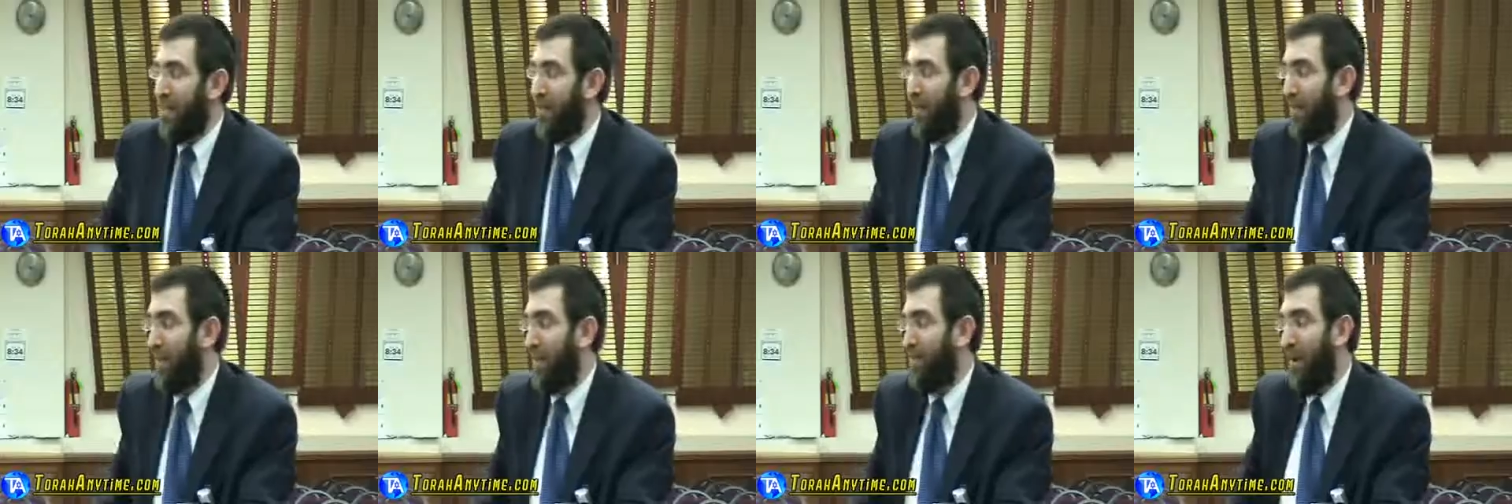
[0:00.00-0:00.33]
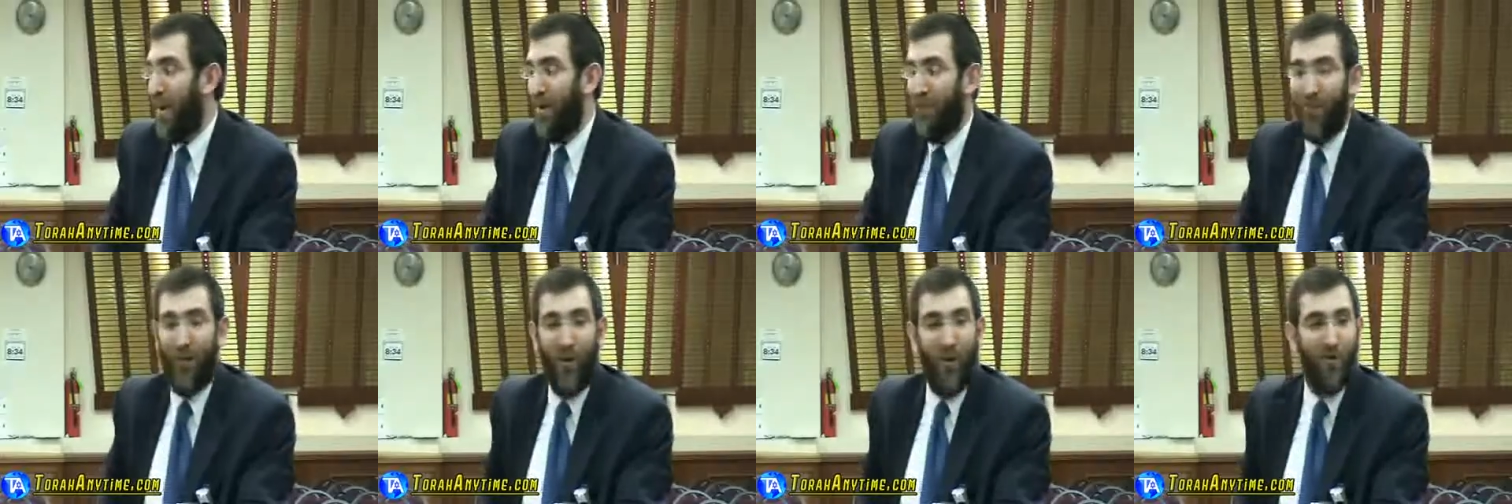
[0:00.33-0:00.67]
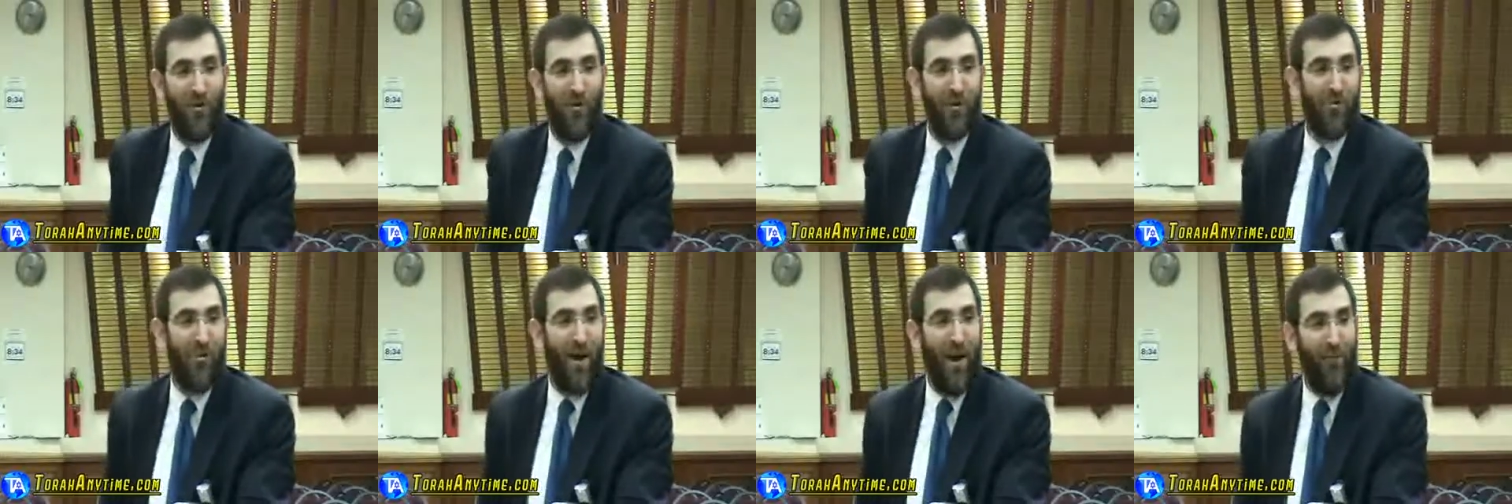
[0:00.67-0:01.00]
said, you need my
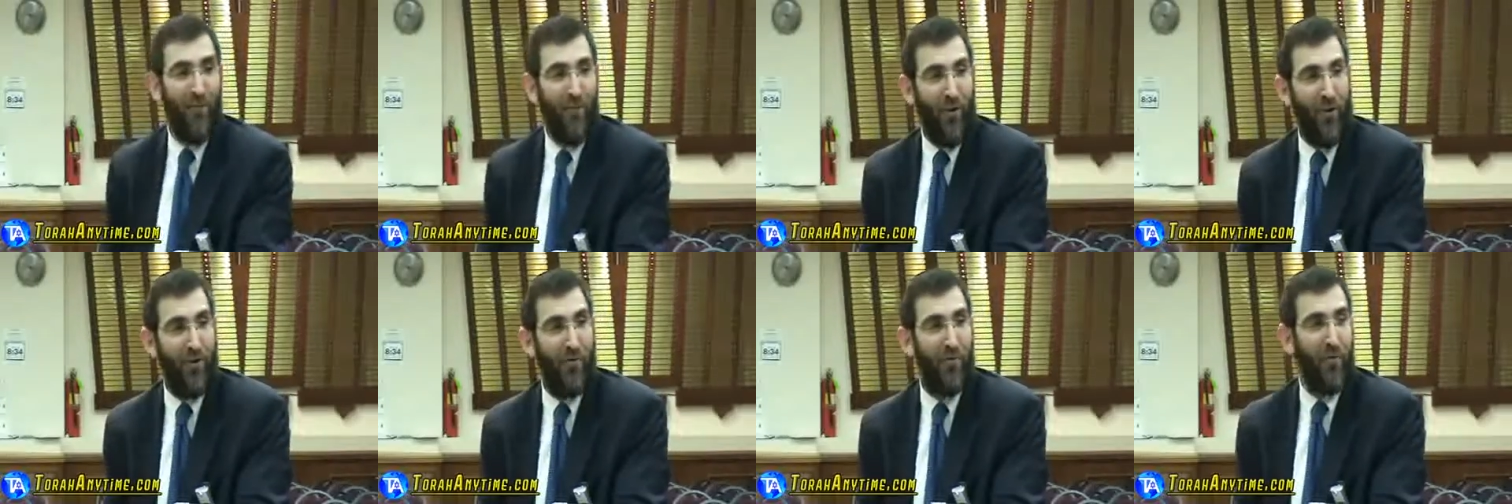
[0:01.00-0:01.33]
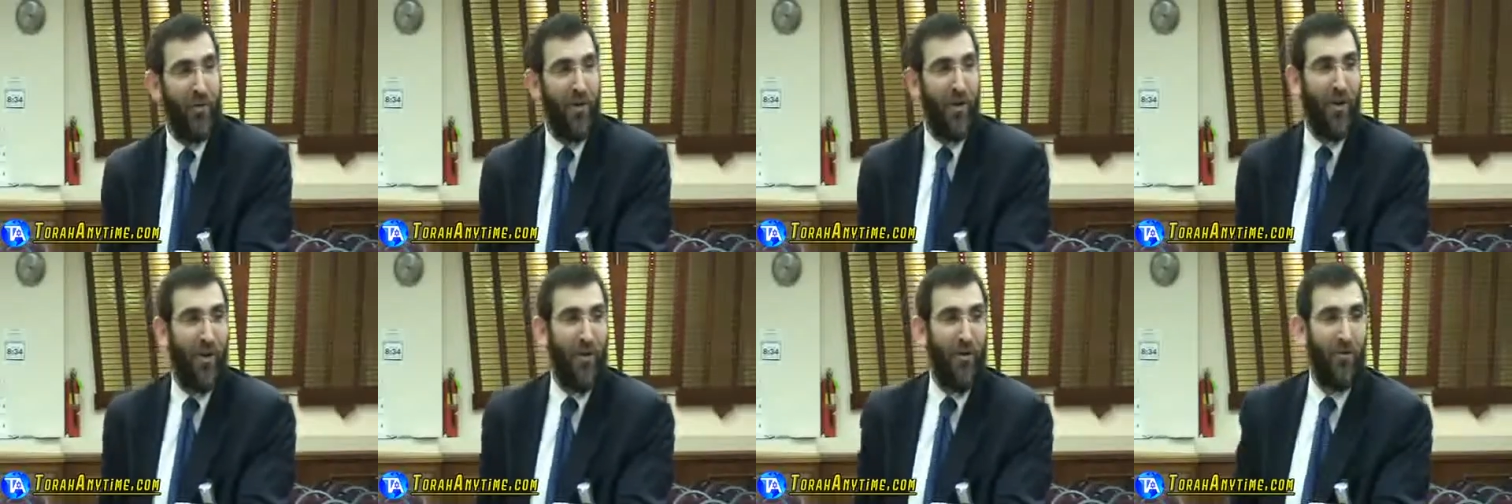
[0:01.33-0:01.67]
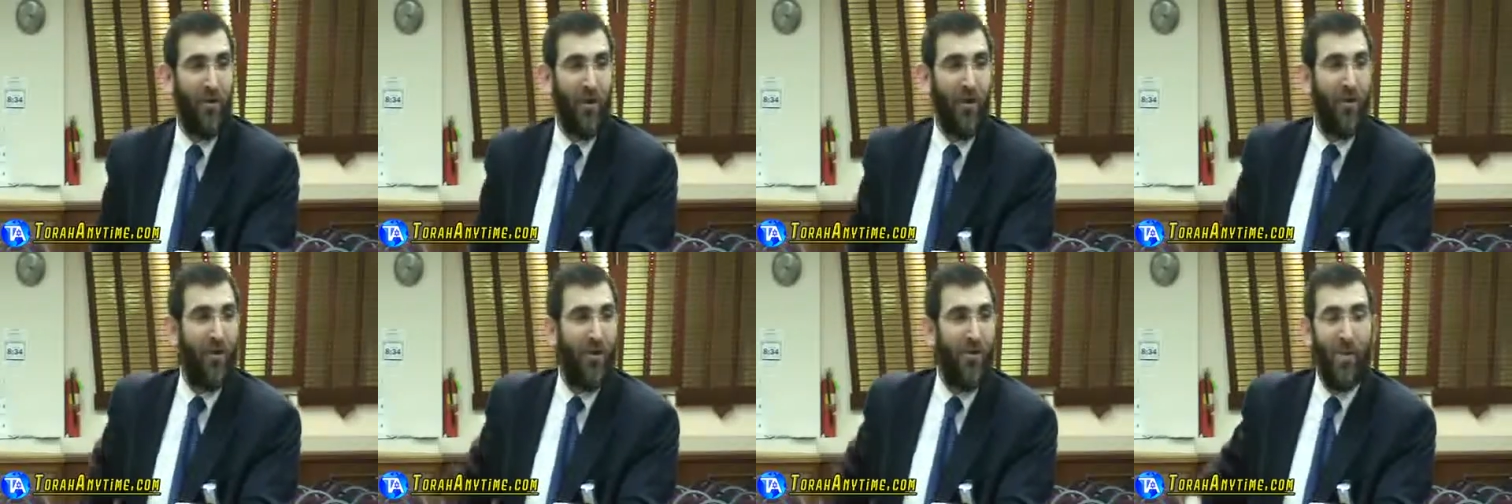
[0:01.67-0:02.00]
phone. Use my phone. You
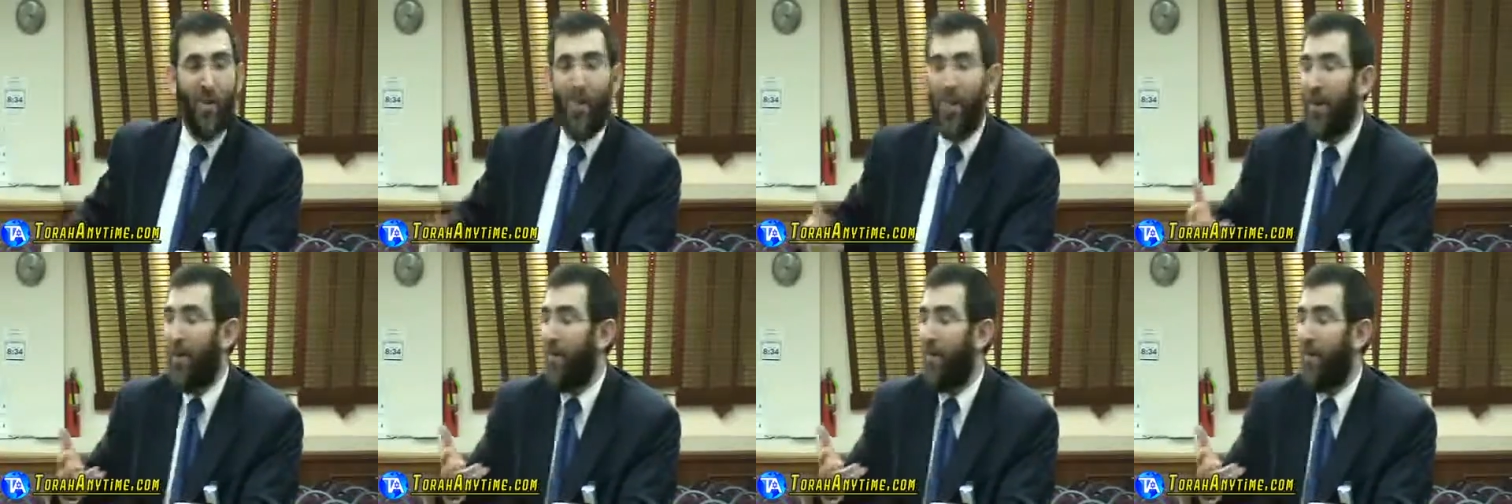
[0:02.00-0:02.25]
know, uh.